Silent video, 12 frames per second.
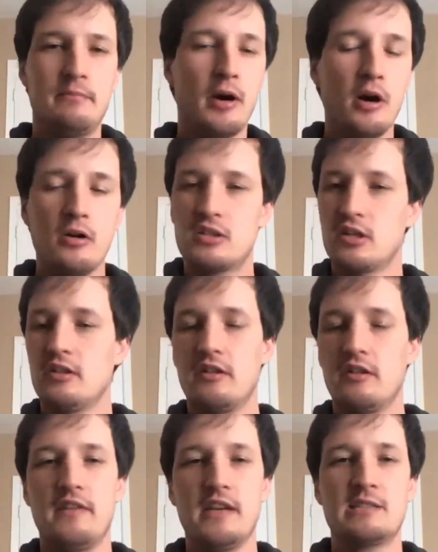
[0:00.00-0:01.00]
Post on the
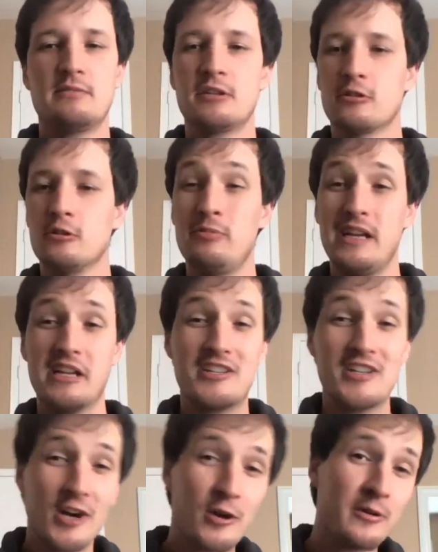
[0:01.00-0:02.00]
Facebook group,
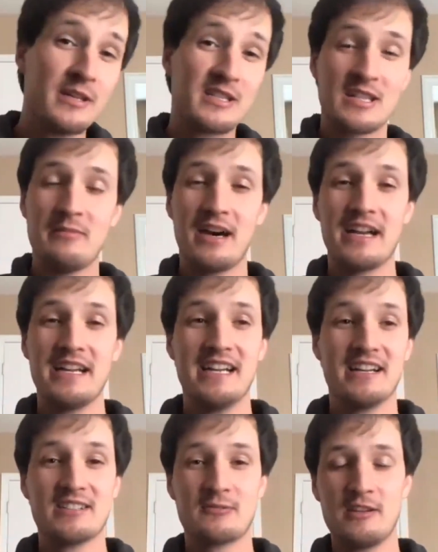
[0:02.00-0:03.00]
encourage somebody else.